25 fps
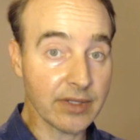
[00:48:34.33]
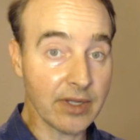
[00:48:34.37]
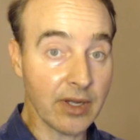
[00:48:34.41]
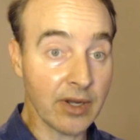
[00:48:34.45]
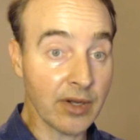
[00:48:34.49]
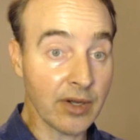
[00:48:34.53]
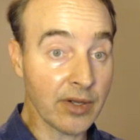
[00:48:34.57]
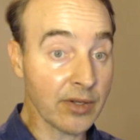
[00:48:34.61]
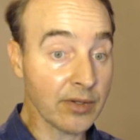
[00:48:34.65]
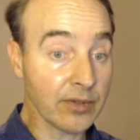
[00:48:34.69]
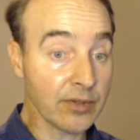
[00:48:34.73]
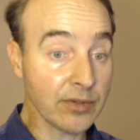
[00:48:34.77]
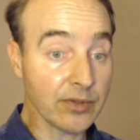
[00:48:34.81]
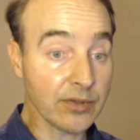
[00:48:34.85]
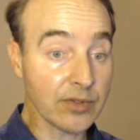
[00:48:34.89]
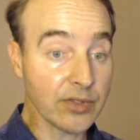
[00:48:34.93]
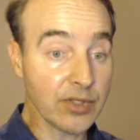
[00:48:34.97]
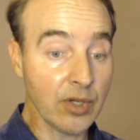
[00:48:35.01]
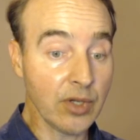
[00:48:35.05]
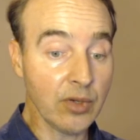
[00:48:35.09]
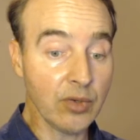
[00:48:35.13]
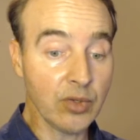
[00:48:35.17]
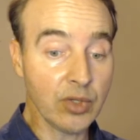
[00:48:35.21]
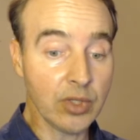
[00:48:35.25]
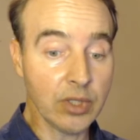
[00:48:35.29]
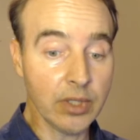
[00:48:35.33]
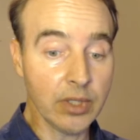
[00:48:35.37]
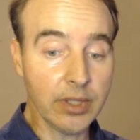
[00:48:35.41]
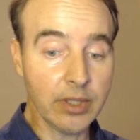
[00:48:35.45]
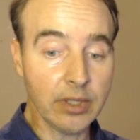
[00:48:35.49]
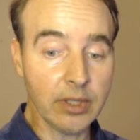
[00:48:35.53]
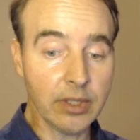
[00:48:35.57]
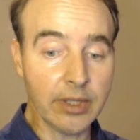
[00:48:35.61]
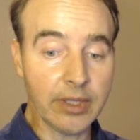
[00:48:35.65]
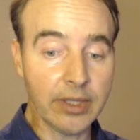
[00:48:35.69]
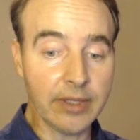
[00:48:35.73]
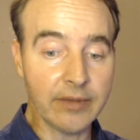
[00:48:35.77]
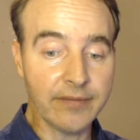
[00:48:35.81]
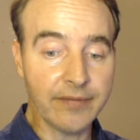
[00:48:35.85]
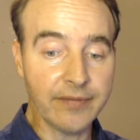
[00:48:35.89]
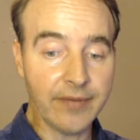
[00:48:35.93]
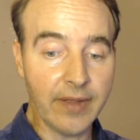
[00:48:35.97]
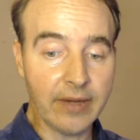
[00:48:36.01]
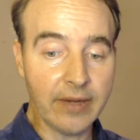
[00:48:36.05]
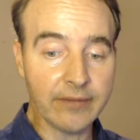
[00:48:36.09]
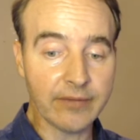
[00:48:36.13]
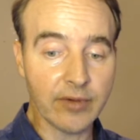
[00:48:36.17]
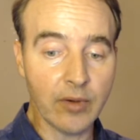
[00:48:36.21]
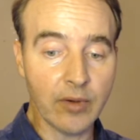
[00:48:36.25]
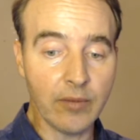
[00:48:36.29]
are so clearly in
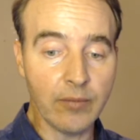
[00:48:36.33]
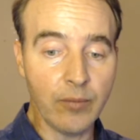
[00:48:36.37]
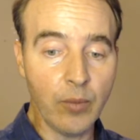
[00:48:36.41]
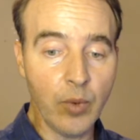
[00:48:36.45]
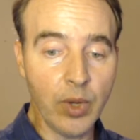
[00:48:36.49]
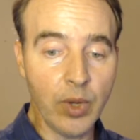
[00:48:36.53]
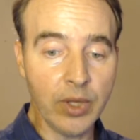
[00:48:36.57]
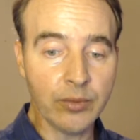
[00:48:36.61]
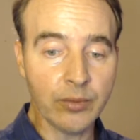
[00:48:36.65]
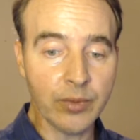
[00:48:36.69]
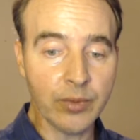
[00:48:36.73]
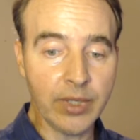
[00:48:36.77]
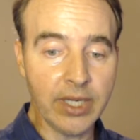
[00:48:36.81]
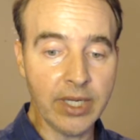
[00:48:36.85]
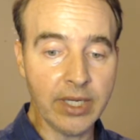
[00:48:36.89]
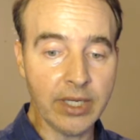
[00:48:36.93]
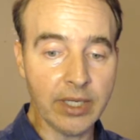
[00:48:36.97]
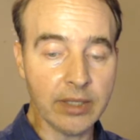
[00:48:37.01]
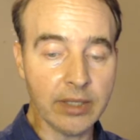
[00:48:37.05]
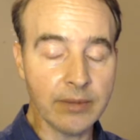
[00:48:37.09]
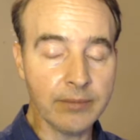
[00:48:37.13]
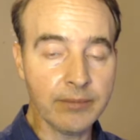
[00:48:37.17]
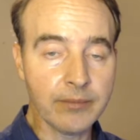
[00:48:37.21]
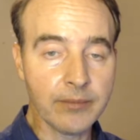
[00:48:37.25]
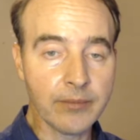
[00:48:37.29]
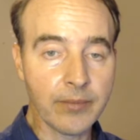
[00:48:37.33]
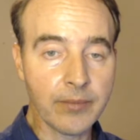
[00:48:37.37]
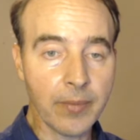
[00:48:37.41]
favor of one reading,